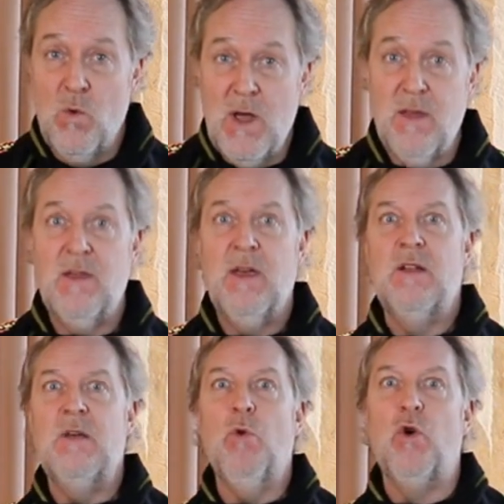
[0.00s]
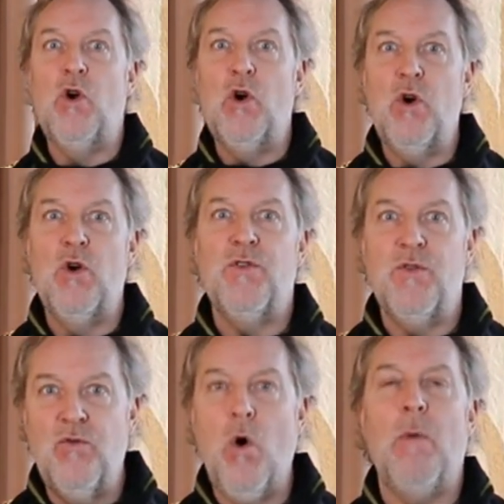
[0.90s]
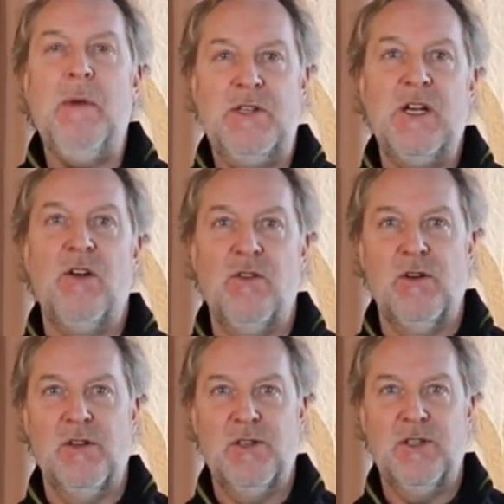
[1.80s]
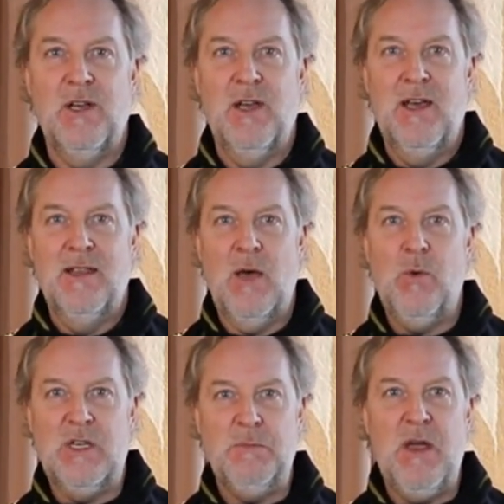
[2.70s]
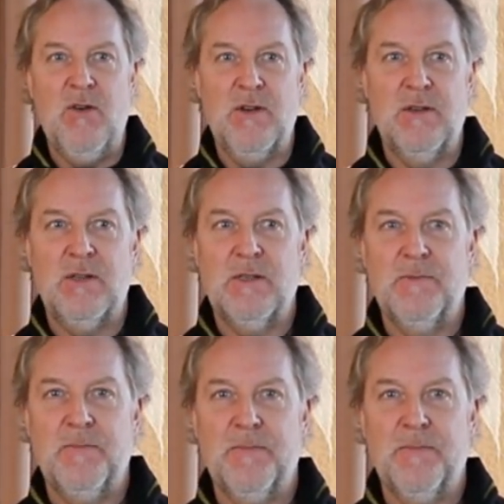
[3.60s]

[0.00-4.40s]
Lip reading: with the more earth raw materials that we experience.